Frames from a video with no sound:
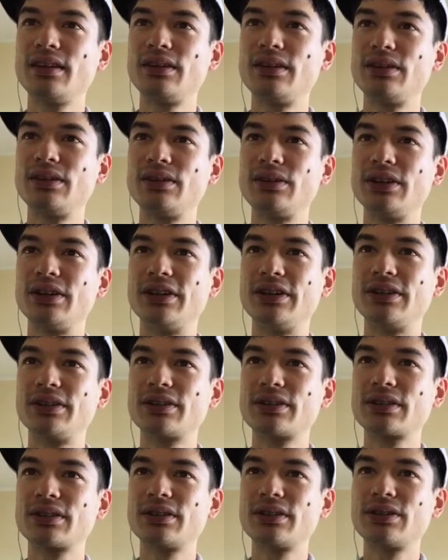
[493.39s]
Alright,
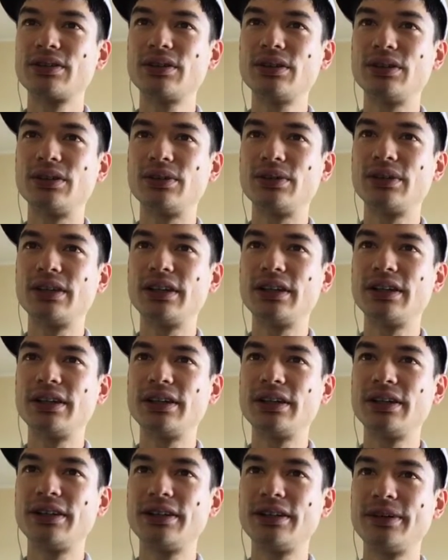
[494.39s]
so,
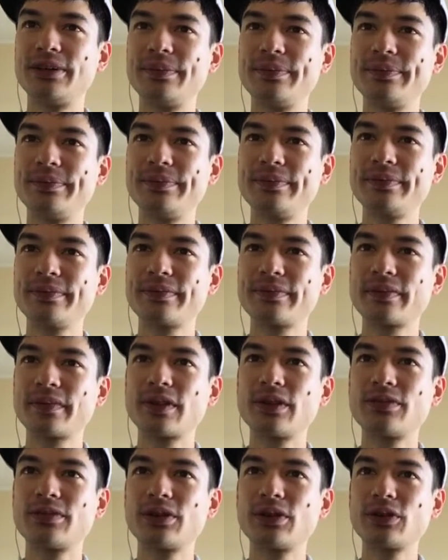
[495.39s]
um,
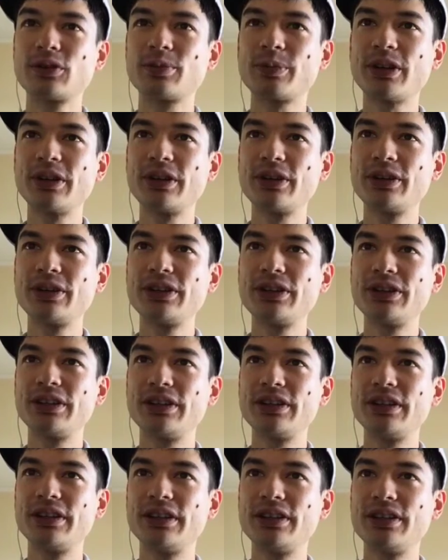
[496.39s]
first priority
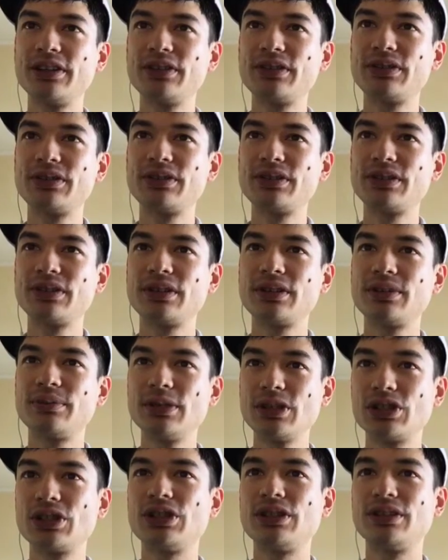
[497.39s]
on uh, this
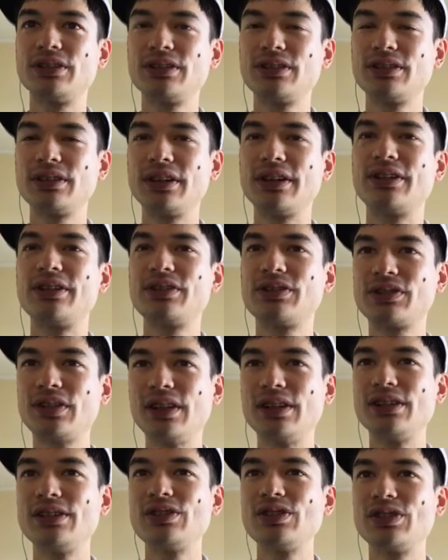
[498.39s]
mission, this
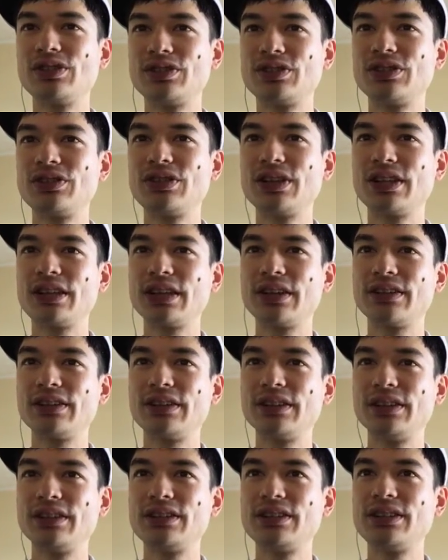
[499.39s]
stage, is to take out
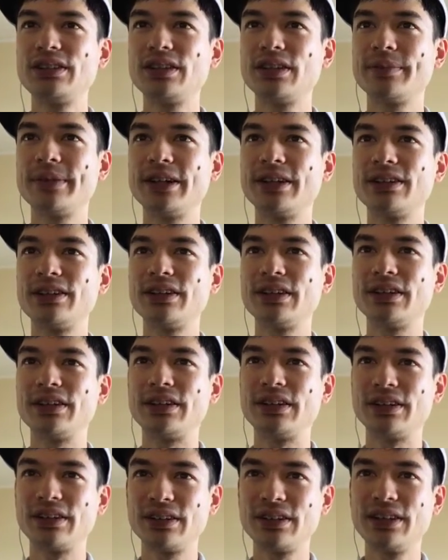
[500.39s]
the Tiamat down
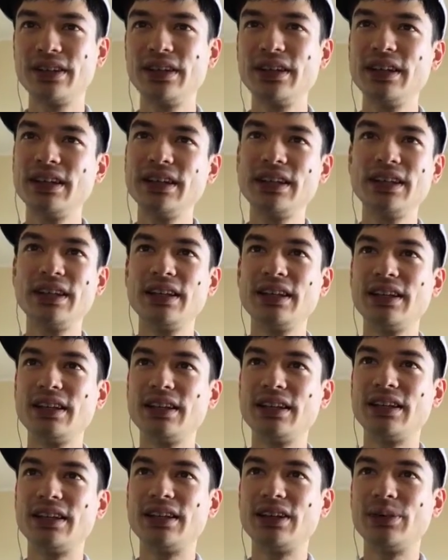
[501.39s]
there.
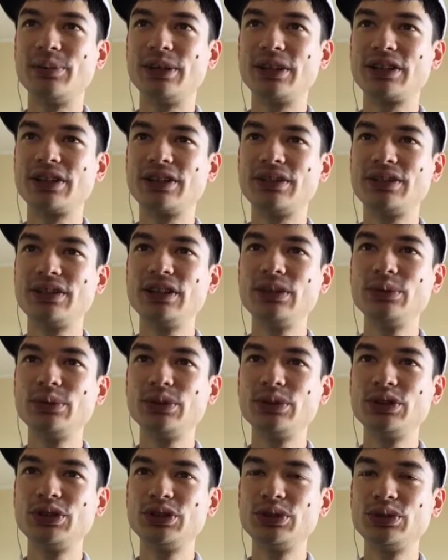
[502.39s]
Uh, because he
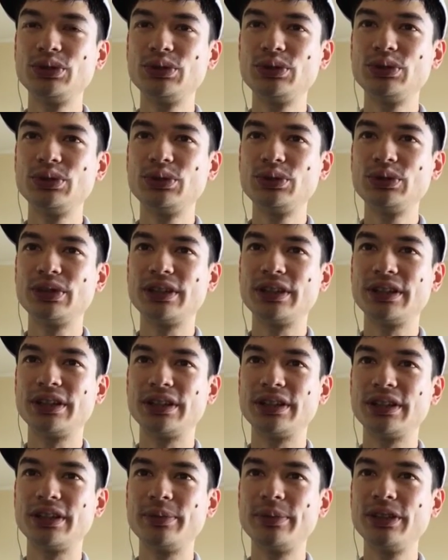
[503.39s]
will do
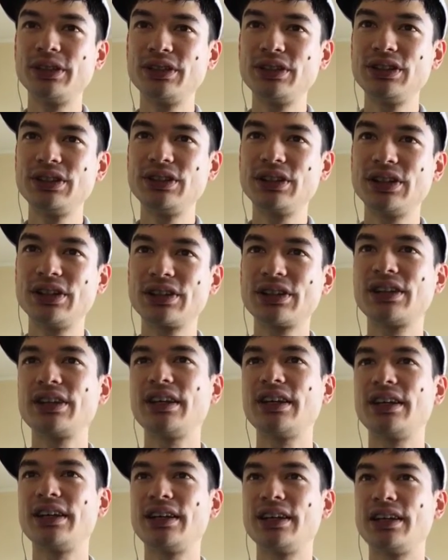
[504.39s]
uh, ability lock
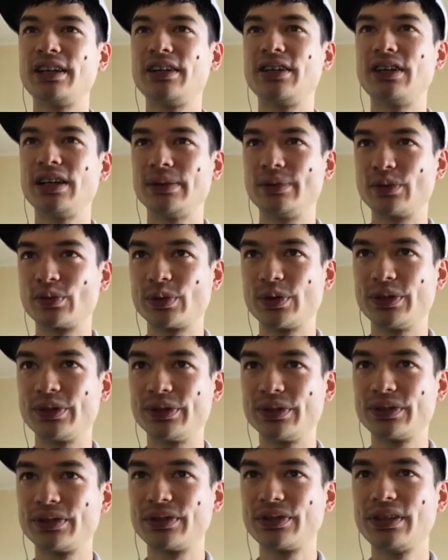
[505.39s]
and damage
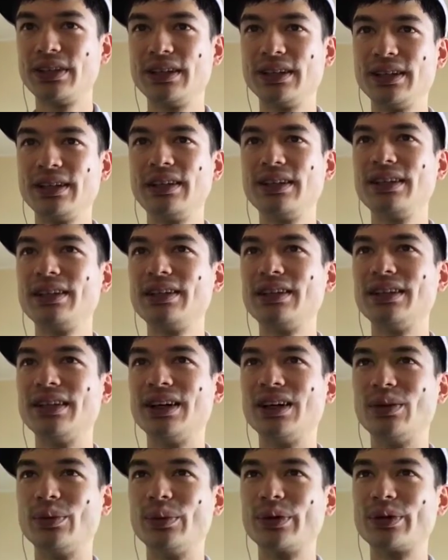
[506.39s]
walls,
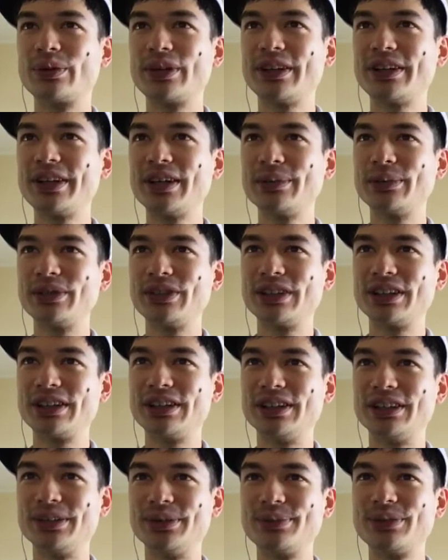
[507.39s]
Uh, we were not able to get
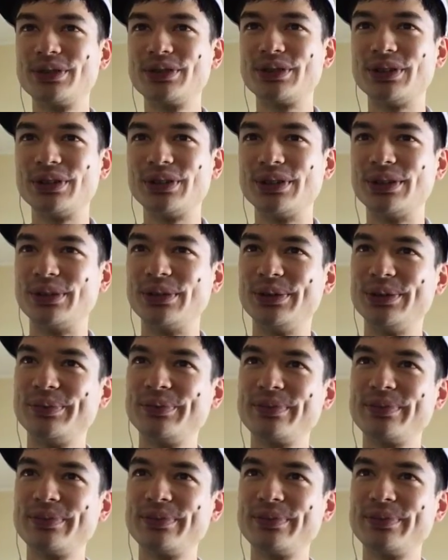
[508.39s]
him, so